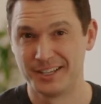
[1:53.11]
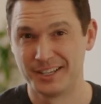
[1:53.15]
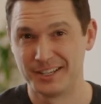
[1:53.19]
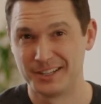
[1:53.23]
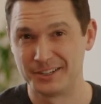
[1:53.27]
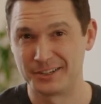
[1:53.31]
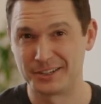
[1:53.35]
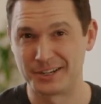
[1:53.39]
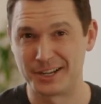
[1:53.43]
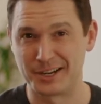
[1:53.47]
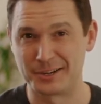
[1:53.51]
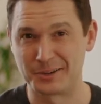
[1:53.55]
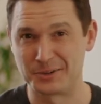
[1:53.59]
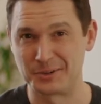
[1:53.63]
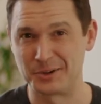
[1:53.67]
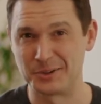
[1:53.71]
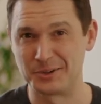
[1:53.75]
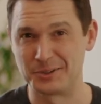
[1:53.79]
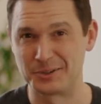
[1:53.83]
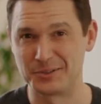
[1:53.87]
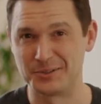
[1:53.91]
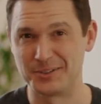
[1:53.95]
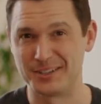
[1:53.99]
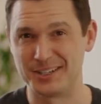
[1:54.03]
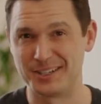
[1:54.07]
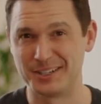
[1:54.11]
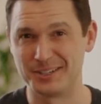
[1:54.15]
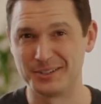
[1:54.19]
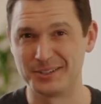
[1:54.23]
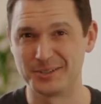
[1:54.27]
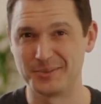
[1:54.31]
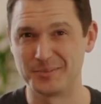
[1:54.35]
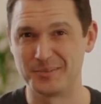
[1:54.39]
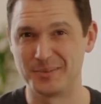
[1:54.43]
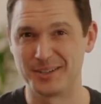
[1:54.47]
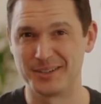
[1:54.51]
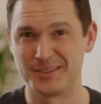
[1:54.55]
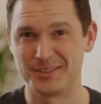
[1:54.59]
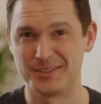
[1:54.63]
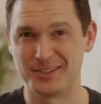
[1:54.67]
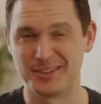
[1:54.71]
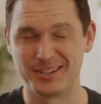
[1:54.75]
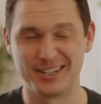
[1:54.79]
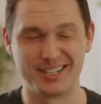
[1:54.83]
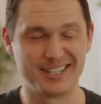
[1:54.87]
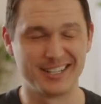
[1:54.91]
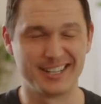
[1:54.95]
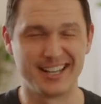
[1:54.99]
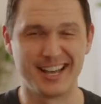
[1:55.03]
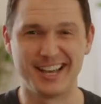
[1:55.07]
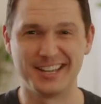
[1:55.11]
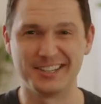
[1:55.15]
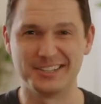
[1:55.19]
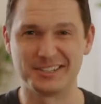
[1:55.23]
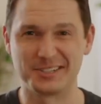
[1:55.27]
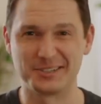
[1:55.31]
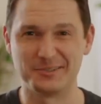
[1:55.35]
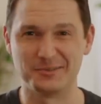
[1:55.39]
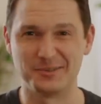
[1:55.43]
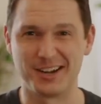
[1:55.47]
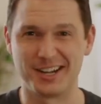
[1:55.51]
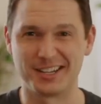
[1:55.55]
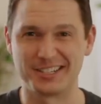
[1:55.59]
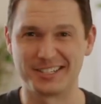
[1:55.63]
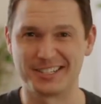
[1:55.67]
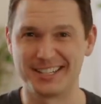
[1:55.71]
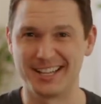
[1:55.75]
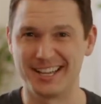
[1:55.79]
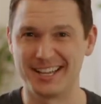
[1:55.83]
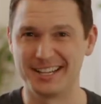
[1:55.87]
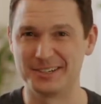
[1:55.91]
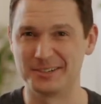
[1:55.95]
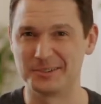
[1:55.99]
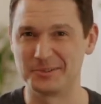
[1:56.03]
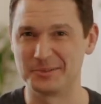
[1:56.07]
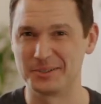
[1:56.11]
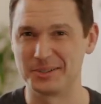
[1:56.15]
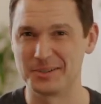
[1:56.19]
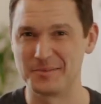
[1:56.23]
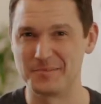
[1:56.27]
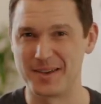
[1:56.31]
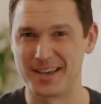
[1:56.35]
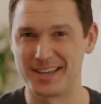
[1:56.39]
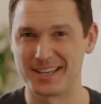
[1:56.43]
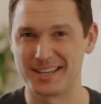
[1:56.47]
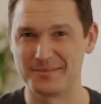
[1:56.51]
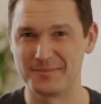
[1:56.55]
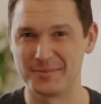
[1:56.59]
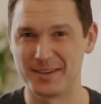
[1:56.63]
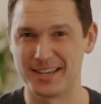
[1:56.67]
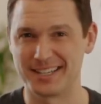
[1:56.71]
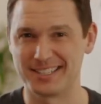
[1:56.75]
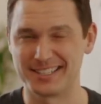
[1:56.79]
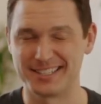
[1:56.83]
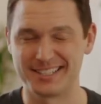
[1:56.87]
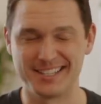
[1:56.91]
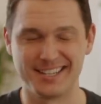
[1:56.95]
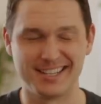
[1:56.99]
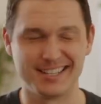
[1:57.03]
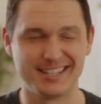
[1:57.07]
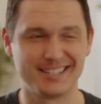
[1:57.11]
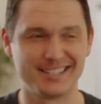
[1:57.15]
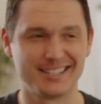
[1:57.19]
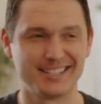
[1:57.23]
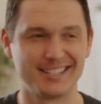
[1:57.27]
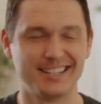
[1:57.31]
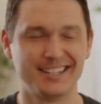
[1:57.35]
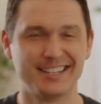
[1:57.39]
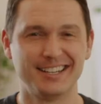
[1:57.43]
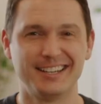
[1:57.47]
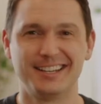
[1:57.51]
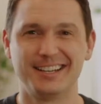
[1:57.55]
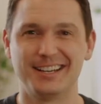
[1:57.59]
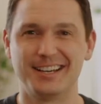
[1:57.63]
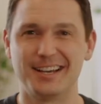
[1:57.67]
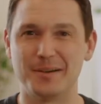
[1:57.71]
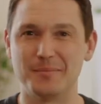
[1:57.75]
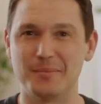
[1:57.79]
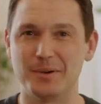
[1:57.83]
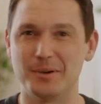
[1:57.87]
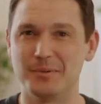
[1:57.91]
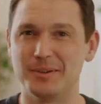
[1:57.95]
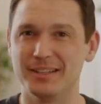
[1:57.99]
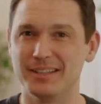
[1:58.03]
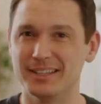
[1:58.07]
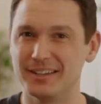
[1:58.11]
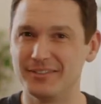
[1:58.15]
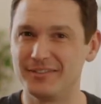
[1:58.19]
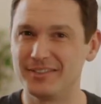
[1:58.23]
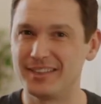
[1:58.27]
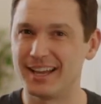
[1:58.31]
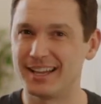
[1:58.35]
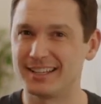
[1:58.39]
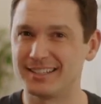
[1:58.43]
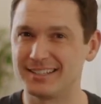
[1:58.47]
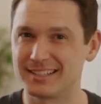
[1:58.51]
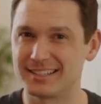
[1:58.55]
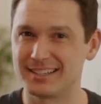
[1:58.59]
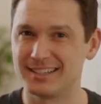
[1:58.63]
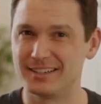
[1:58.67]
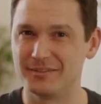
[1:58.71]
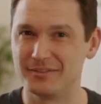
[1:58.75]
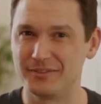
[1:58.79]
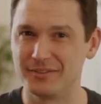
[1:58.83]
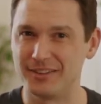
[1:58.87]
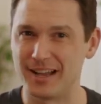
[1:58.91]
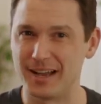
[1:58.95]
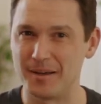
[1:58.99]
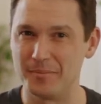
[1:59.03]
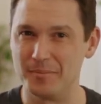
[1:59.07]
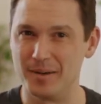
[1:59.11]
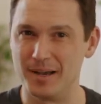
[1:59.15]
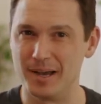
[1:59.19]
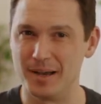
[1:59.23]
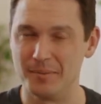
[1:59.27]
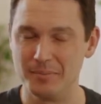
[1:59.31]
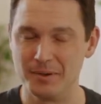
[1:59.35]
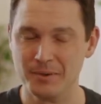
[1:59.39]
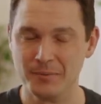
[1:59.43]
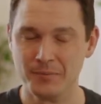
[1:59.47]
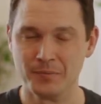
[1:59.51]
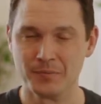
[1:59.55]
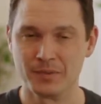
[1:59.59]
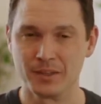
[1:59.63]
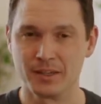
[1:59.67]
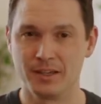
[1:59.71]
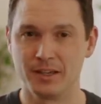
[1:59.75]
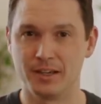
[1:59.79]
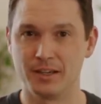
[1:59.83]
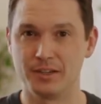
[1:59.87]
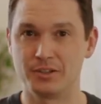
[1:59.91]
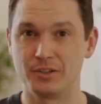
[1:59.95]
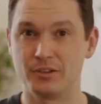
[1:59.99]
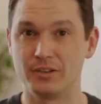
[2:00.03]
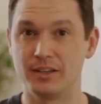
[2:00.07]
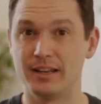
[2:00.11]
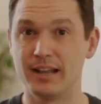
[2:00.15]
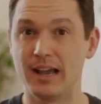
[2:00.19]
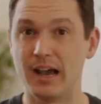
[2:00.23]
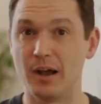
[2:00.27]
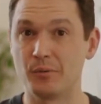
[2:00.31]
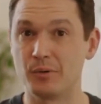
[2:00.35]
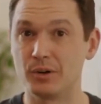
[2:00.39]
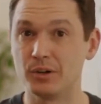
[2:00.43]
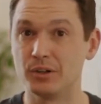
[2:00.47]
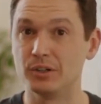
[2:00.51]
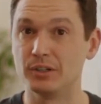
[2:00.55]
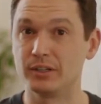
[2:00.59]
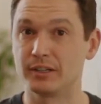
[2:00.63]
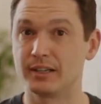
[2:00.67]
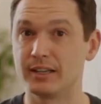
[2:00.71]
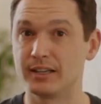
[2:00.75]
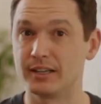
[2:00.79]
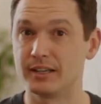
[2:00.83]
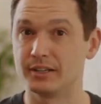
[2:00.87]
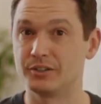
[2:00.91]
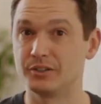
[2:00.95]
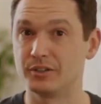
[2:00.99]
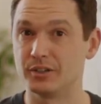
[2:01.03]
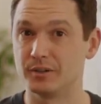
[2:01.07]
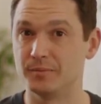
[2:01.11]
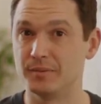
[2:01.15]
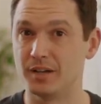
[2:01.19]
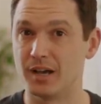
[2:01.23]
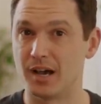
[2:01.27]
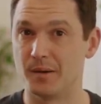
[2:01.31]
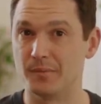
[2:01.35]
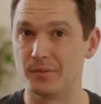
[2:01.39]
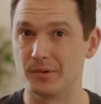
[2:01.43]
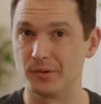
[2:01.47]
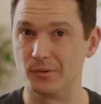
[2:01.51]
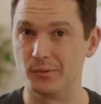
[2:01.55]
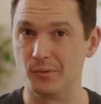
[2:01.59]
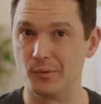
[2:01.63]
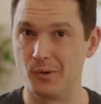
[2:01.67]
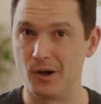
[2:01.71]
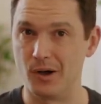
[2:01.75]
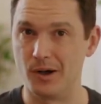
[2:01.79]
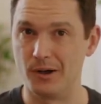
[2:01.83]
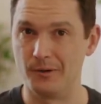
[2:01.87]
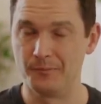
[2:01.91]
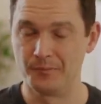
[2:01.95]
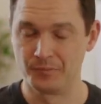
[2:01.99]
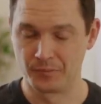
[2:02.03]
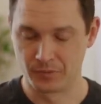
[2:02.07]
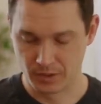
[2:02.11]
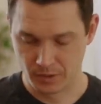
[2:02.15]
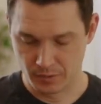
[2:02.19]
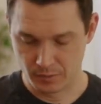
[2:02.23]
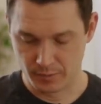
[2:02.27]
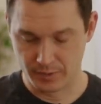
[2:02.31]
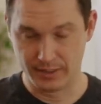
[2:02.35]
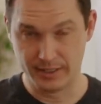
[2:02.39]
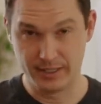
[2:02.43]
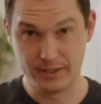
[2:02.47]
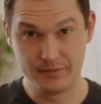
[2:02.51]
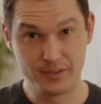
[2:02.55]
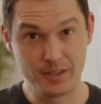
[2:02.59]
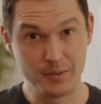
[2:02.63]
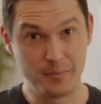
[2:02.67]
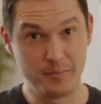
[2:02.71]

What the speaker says: they're kind of gross videos, but if you're into that, you can watch that and it'll really make it make sense. But we lift that skin flap up so that now we're looking at your abdominal wall. We leave the